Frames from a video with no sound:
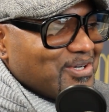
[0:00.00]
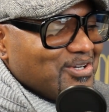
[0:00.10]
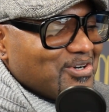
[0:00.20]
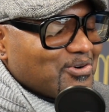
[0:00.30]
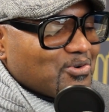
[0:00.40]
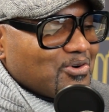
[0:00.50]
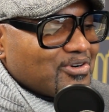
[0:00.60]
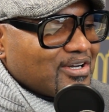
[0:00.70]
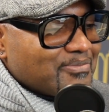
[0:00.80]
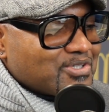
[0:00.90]
Well,
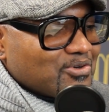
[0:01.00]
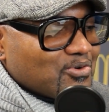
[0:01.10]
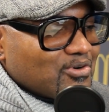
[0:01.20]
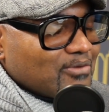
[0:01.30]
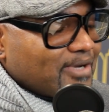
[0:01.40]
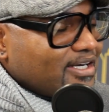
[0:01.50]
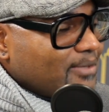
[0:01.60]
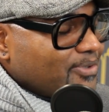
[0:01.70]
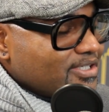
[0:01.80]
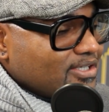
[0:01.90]
growing up, my
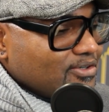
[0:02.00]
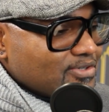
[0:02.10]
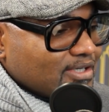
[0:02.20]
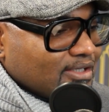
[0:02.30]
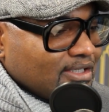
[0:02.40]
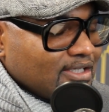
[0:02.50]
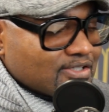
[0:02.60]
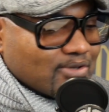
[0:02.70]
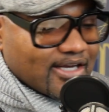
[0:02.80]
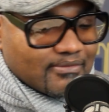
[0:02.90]
dad played 10 years in the
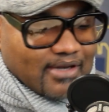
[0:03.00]
league, so